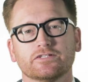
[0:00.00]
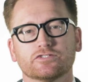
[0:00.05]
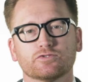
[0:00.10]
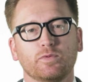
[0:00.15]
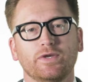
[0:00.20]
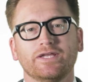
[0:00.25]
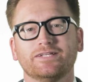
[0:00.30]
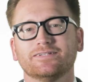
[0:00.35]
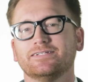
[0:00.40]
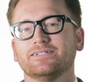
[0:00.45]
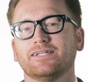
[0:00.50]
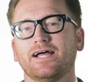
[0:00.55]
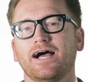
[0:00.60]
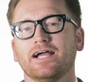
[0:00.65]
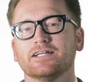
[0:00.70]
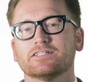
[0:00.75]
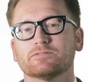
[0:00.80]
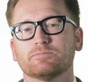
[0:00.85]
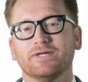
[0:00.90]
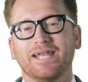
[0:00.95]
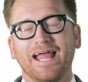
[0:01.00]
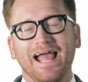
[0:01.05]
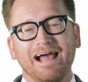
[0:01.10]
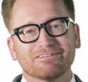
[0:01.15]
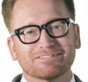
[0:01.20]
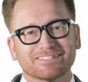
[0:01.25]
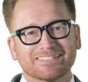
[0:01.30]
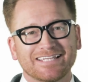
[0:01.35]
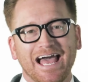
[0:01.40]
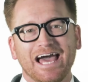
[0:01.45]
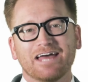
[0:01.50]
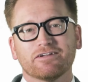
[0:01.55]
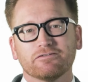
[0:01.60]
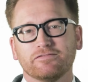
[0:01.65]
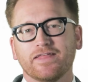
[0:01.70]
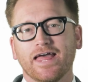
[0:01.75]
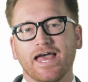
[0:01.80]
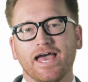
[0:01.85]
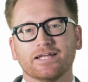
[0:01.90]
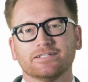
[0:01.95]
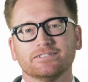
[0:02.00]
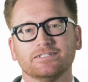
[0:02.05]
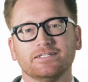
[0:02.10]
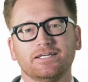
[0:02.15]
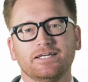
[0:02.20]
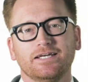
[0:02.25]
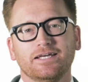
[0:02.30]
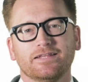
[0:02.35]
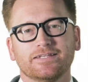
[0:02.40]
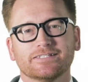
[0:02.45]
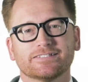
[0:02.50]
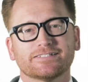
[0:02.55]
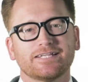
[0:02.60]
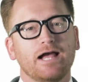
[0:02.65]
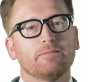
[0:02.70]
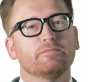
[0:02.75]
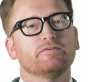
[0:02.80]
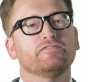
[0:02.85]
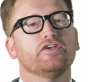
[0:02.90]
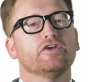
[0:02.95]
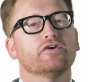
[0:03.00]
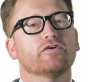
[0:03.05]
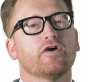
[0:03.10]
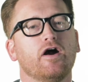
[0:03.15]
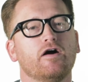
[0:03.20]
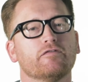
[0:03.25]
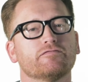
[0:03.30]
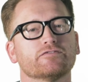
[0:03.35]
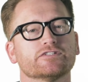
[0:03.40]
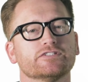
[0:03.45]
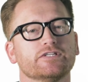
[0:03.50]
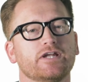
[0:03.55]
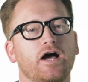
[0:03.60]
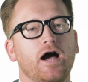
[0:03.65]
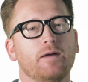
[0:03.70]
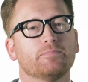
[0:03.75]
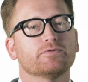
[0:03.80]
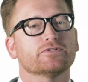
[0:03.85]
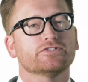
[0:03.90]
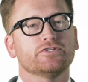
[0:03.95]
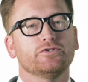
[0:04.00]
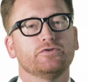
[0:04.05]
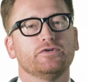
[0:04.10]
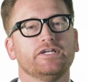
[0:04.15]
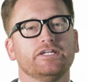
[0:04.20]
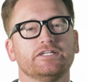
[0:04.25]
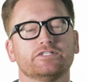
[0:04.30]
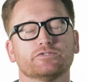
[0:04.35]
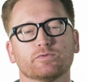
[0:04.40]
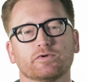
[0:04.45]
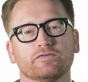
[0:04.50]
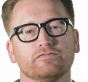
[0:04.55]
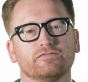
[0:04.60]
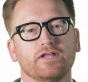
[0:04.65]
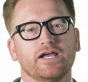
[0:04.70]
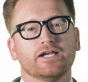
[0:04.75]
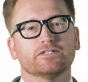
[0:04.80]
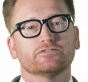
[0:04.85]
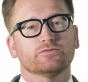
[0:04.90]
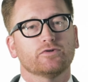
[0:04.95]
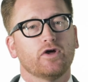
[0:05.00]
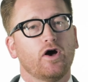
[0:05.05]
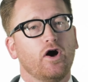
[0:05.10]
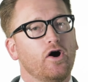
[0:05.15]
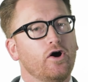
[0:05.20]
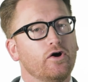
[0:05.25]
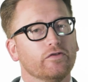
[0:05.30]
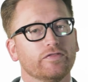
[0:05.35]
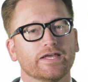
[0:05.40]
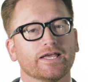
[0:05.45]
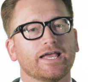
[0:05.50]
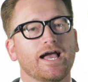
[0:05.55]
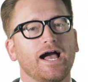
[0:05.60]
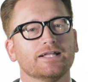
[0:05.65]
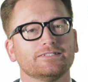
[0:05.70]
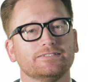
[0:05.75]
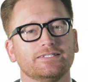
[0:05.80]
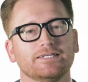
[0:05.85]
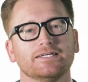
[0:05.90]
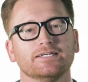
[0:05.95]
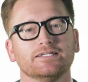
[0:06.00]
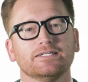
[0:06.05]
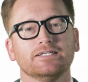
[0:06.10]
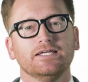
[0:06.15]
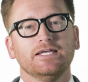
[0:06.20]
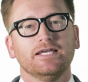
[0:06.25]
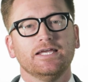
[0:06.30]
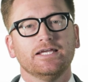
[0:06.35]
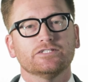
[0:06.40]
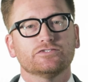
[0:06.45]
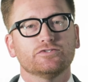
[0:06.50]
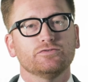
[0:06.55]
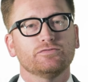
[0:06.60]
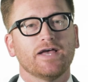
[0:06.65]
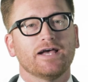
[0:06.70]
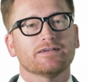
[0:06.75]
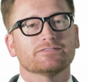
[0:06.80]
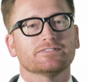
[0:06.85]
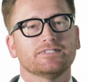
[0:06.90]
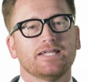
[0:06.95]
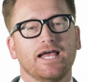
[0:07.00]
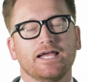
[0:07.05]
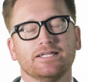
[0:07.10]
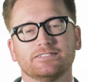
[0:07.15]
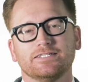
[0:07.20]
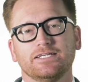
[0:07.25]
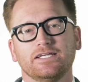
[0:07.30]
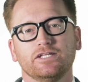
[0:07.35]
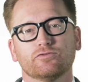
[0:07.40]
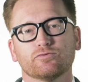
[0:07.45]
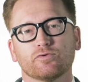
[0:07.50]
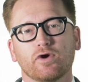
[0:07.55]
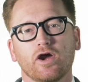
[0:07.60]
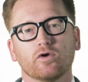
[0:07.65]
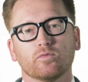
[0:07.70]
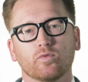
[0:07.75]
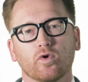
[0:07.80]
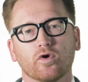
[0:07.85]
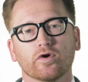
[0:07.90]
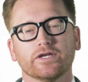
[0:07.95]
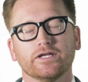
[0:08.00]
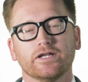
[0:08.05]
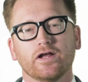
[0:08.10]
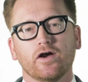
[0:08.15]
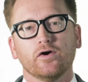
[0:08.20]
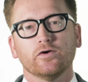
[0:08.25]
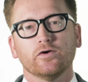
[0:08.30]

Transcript: and the twinkling lights, but outside of that, this time of year offers an opportunity to reflect on all that God did in 2019 through our work at